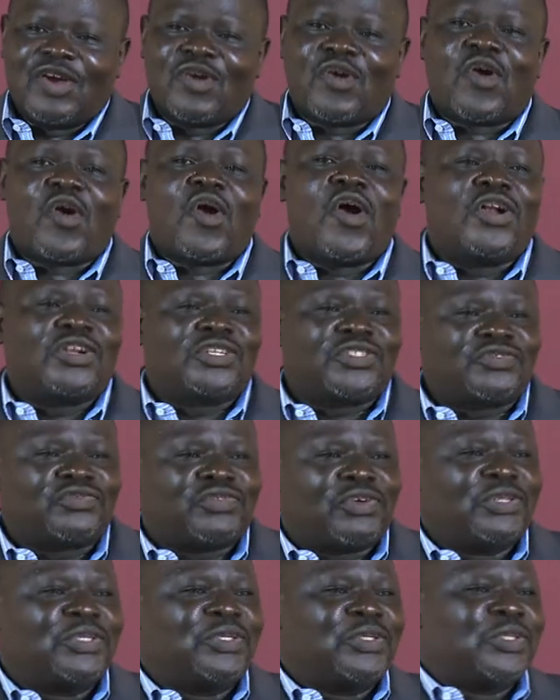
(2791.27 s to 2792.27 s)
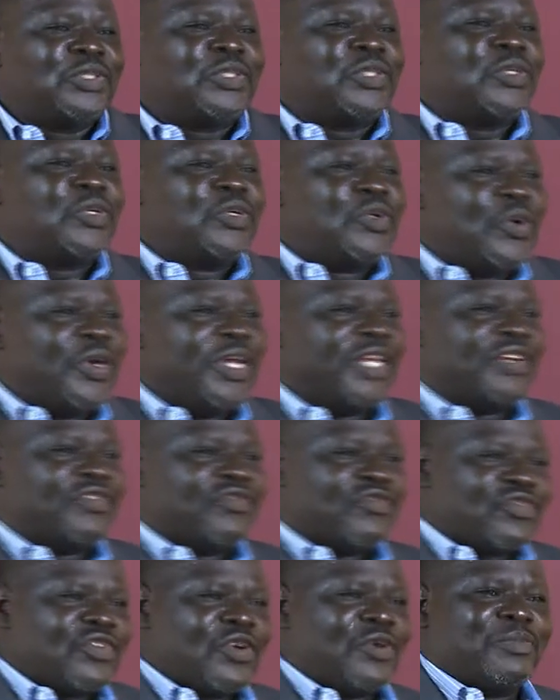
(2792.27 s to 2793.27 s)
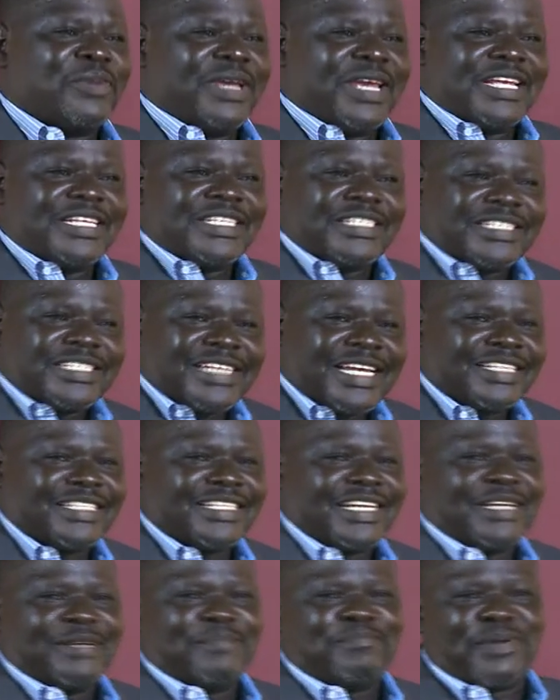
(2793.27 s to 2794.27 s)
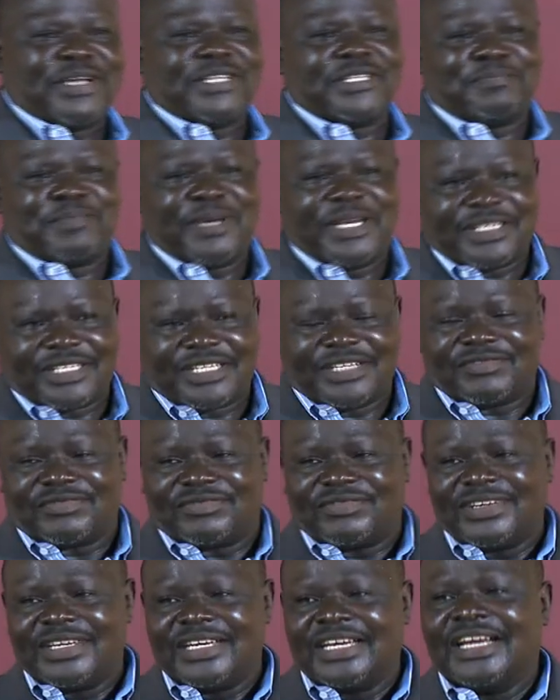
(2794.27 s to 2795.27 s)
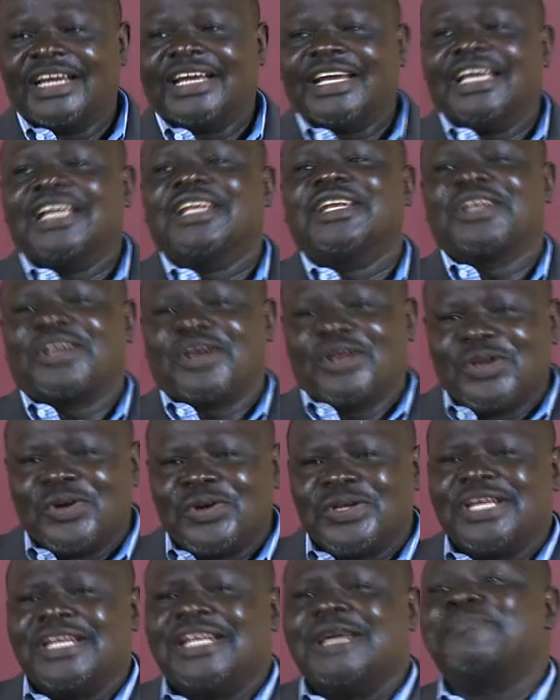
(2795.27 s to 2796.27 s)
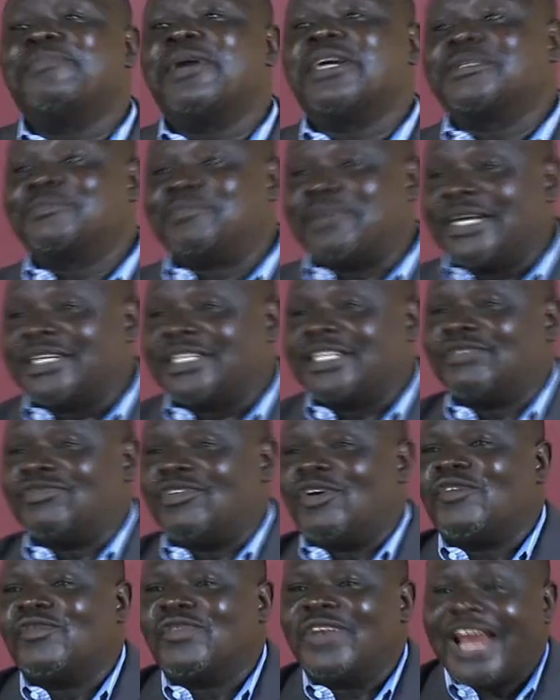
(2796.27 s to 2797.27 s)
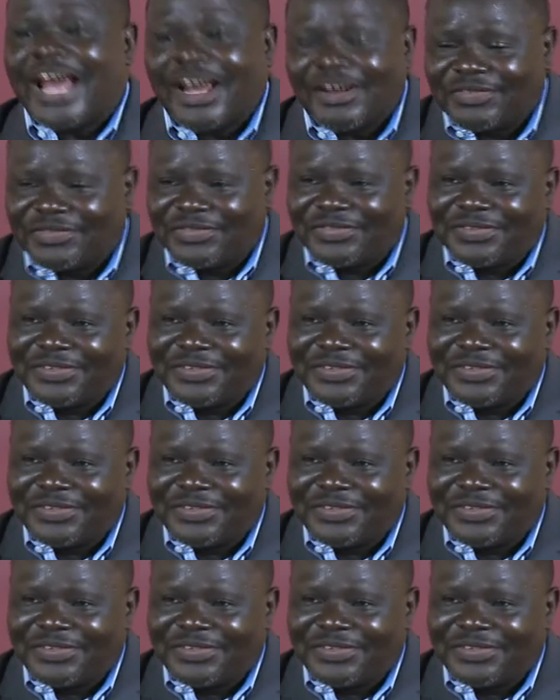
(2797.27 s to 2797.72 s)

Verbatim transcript: calls for you to do it from a certain perspective, including the perspective of love.